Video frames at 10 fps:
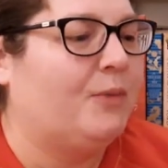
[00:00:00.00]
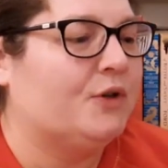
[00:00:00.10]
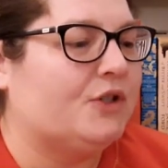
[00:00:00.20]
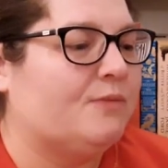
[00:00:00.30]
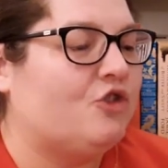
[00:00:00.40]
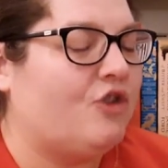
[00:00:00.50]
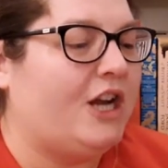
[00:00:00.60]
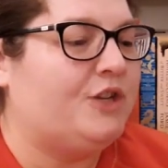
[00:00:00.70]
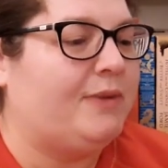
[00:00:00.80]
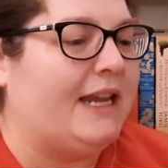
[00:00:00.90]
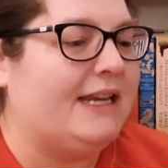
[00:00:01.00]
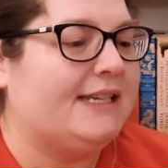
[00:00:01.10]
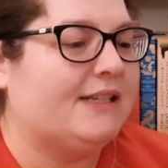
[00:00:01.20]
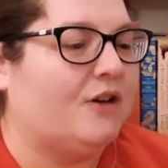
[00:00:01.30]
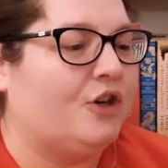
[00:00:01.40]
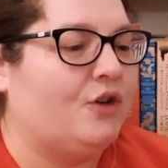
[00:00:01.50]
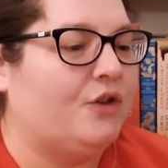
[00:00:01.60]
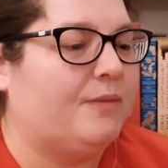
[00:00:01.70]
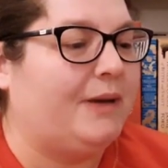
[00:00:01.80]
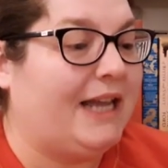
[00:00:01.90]
but some strange place on
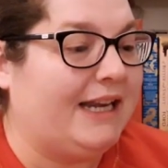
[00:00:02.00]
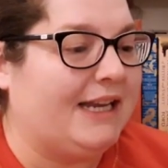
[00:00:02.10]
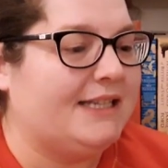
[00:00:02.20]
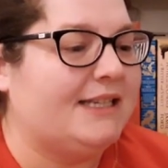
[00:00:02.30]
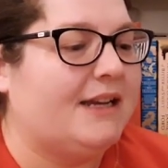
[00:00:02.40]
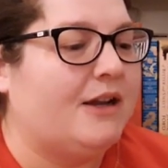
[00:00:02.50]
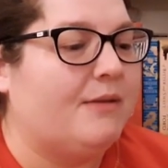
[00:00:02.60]
another planet.